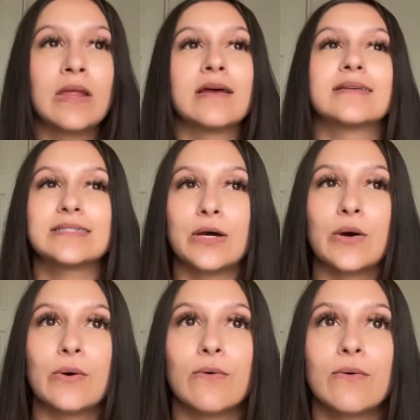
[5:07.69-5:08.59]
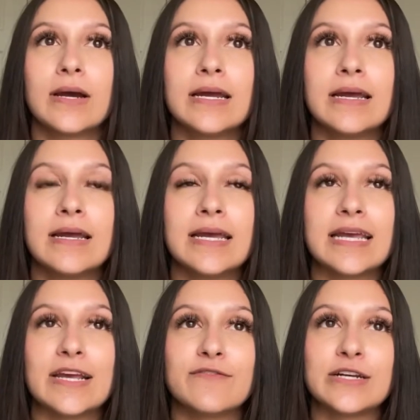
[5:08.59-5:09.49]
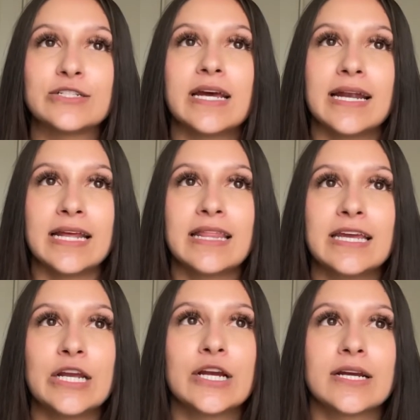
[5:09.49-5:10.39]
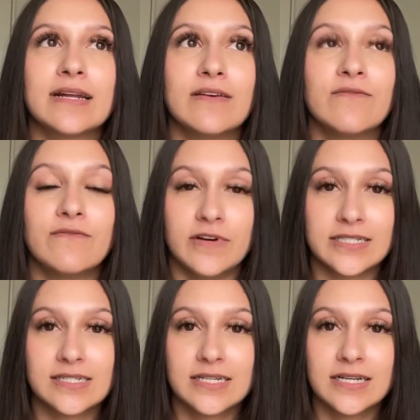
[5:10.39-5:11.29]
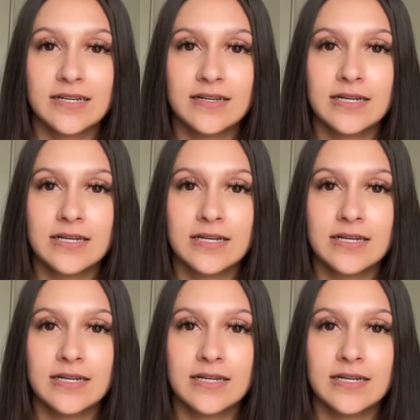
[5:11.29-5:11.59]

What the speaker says: So if there's anything you're going to invest in,